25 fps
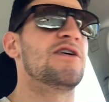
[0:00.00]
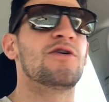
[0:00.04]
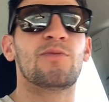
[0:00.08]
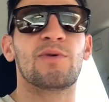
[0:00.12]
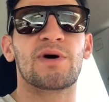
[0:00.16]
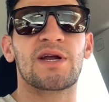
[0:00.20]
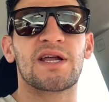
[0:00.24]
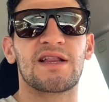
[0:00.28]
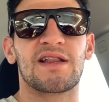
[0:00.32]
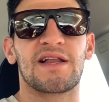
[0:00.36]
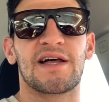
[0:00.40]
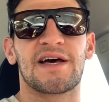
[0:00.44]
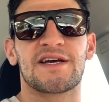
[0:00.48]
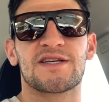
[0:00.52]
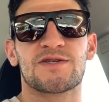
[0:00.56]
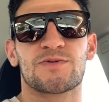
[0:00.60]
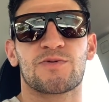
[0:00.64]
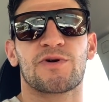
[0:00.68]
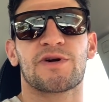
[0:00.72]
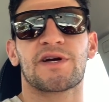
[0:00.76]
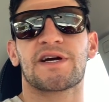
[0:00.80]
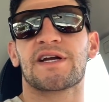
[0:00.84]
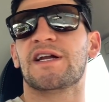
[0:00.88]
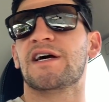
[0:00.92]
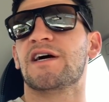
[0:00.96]
nobody likes
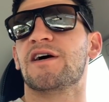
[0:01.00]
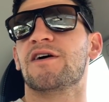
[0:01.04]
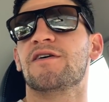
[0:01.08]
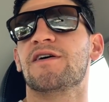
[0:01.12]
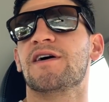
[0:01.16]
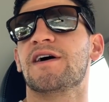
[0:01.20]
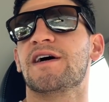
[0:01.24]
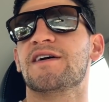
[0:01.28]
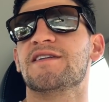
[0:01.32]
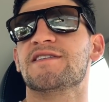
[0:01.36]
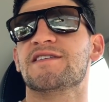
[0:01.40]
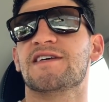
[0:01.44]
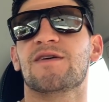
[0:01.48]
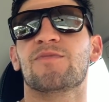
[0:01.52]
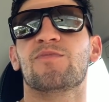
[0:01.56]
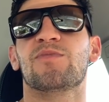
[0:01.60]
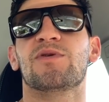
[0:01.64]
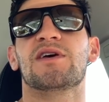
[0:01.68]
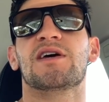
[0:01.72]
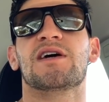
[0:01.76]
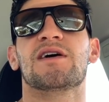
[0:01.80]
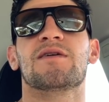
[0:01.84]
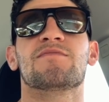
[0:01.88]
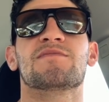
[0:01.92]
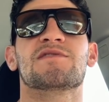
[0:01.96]
working out at 10
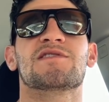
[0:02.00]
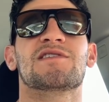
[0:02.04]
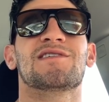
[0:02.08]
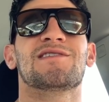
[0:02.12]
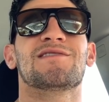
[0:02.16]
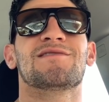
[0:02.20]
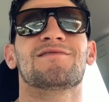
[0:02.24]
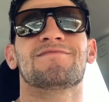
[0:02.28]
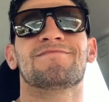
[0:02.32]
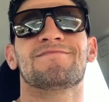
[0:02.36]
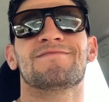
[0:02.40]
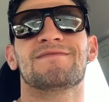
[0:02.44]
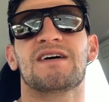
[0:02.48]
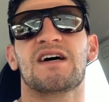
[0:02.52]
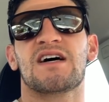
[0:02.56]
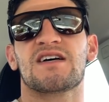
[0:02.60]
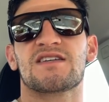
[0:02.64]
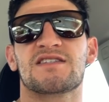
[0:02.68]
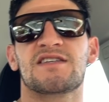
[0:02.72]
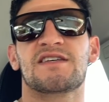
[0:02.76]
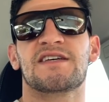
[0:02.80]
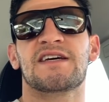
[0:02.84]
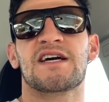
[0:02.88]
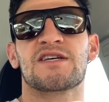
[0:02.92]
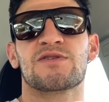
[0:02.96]
p.m. So I'll
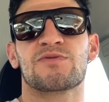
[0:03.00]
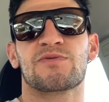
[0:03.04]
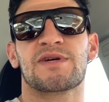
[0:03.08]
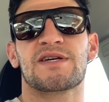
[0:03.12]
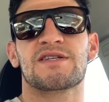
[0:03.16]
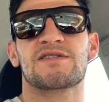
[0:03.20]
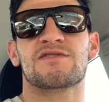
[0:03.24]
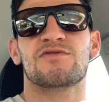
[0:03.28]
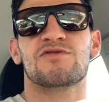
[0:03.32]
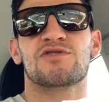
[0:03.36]
see you guys when we get